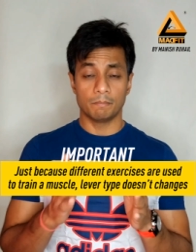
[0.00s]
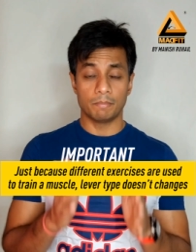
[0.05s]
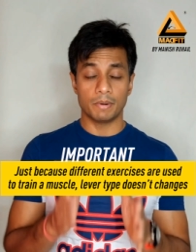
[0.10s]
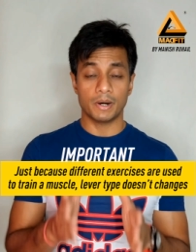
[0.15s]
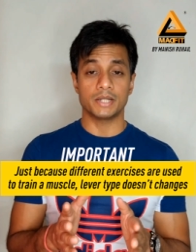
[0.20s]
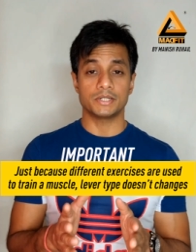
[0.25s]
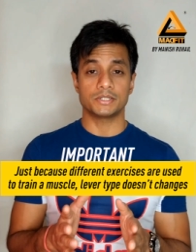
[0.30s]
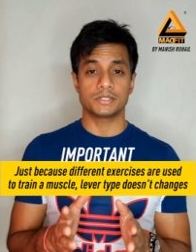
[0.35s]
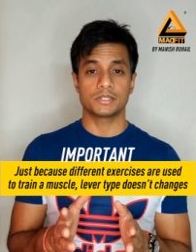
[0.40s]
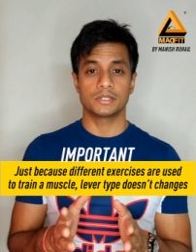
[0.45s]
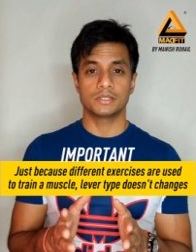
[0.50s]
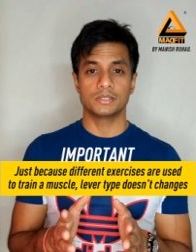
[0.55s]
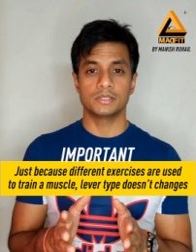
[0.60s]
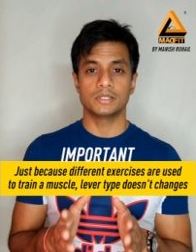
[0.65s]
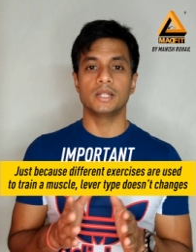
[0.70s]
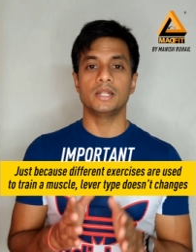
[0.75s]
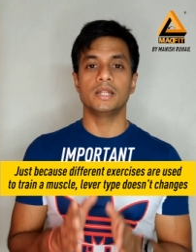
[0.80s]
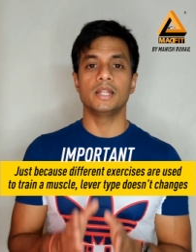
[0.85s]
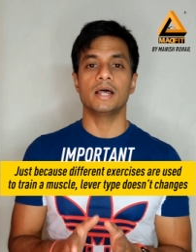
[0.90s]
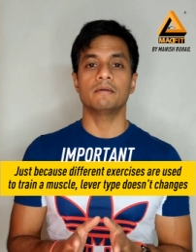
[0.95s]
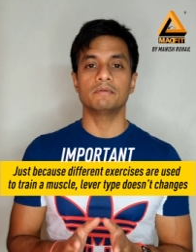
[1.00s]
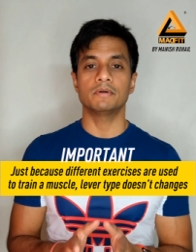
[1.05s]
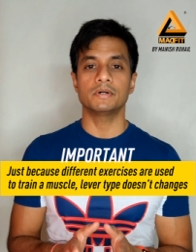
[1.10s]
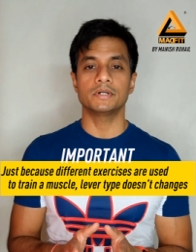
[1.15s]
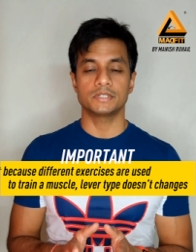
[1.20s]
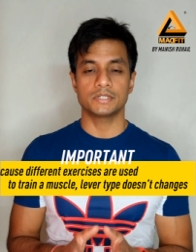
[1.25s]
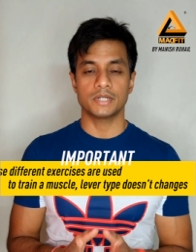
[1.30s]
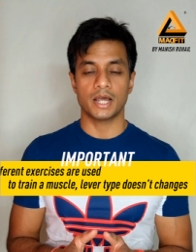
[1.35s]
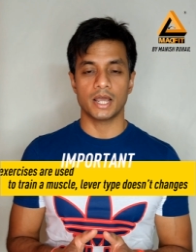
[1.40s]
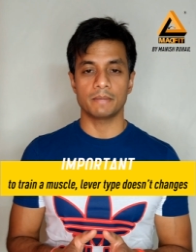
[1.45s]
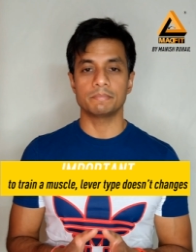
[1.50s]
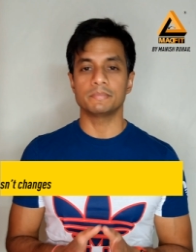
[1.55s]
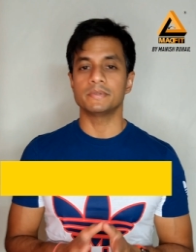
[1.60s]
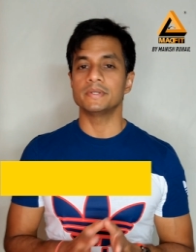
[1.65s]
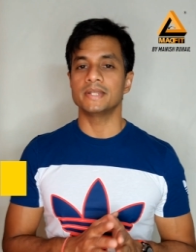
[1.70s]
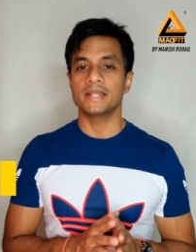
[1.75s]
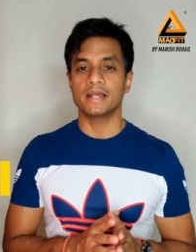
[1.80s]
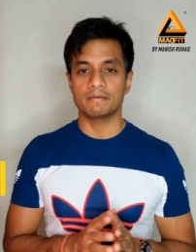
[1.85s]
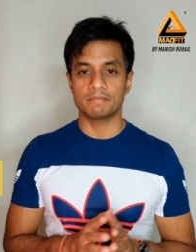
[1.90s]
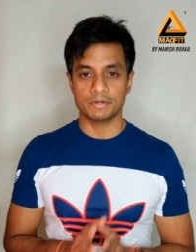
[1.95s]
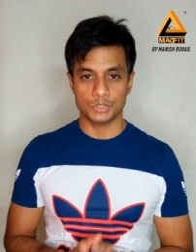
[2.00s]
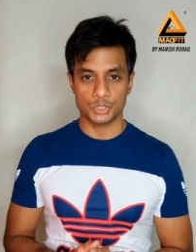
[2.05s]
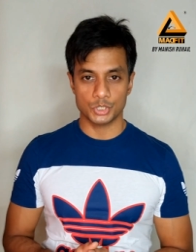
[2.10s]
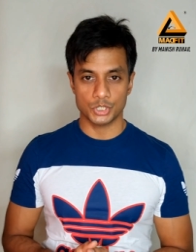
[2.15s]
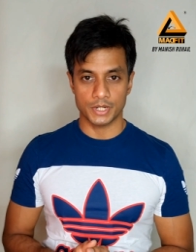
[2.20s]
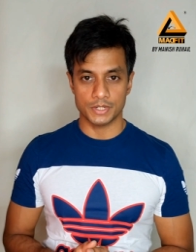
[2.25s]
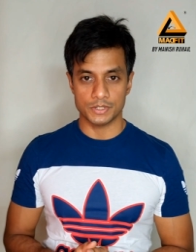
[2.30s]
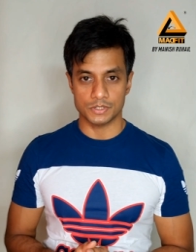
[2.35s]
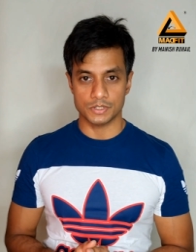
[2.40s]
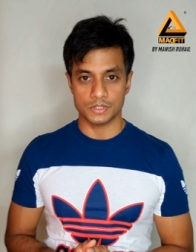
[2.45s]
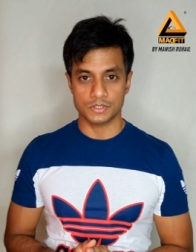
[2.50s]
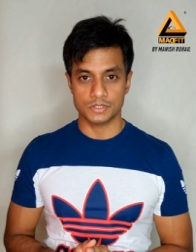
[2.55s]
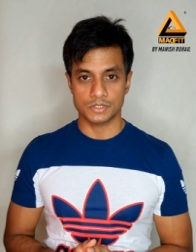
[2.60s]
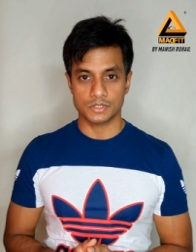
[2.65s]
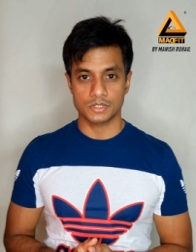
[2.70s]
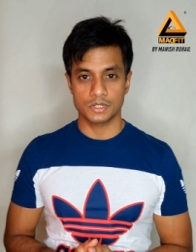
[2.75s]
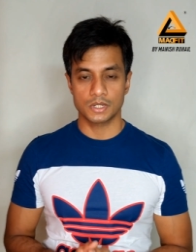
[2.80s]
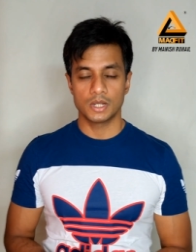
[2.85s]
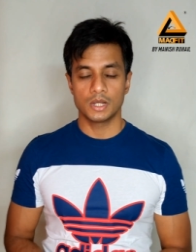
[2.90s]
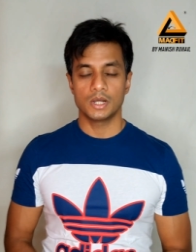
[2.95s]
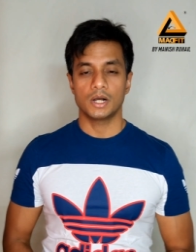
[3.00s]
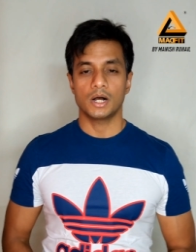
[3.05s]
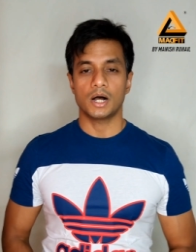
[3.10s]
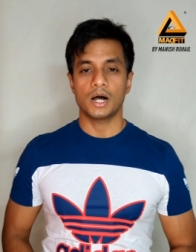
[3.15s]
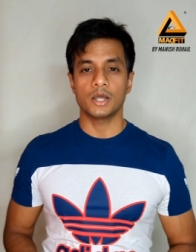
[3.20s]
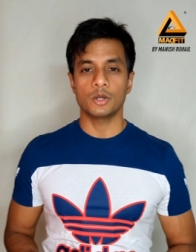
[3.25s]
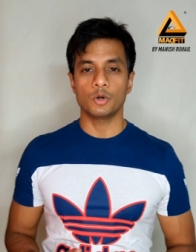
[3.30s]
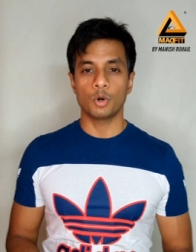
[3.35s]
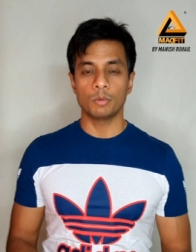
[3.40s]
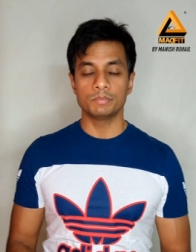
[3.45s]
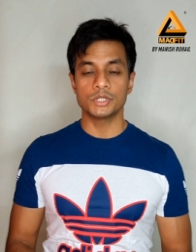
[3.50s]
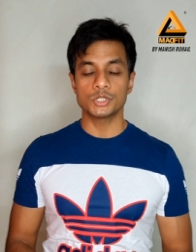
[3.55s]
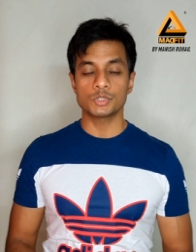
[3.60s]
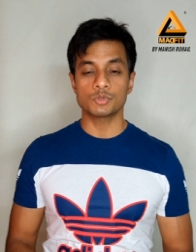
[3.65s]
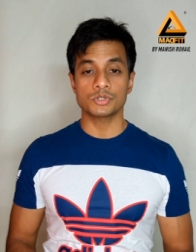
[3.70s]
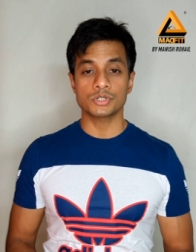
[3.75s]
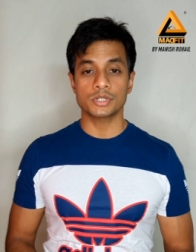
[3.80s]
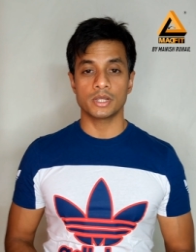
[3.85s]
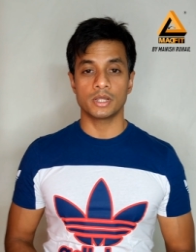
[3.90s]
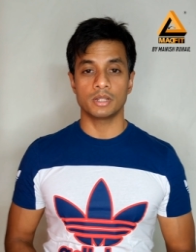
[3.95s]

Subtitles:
but the lever type never changes. I hope this was